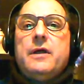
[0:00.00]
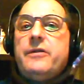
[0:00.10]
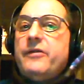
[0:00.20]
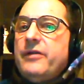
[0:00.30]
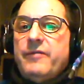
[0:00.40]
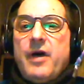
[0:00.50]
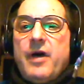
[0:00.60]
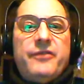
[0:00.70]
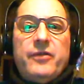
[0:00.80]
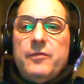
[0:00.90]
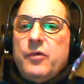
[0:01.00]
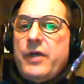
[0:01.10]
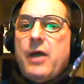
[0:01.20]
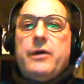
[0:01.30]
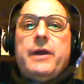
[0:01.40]
Doesn't involve syllable
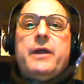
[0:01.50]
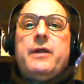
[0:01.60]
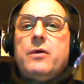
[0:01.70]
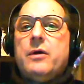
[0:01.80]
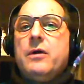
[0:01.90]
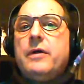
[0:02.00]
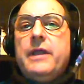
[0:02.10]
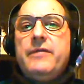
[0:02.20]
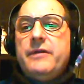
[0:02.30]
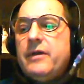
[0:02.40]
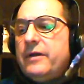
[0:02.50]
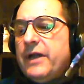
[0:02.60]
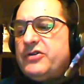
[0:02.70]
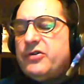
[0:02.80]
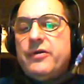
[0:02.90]
counting or even
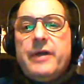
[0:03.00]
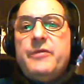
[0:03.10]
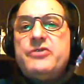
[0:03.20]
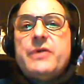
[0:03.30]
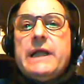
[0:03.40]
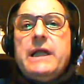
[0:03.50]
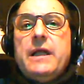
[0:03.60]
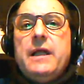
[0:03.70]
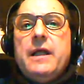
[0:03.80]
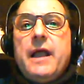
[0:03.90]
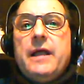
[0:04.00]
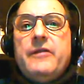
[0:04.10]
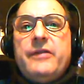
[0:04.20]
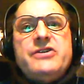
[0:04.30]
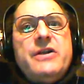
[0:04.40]
nature imagery. And
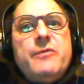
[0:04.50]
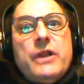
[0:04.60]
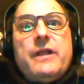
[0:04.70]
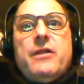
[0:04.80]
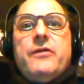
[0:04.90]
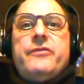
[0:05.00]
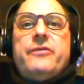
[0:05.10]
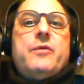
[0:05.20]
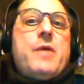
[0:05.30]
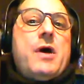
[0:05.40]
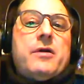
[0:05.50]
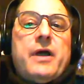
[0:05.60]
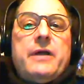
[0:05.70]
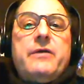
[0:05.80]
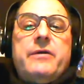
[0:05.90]
it's actually really close to a modern
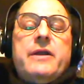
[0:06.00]
haiku